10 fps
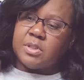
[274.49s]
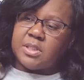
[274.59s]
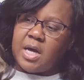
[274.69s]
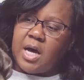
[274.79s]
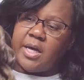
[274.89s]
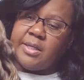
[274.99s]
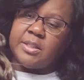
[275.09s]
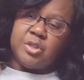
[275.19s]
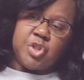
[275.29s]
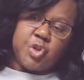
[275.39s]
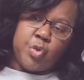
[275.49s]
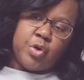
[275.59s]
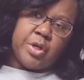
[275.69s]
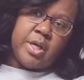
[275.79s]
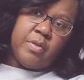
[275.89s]
the sides and
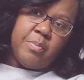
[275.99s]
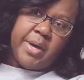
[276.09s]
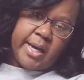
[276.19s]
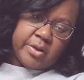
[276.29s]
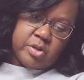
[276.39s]
short in the back.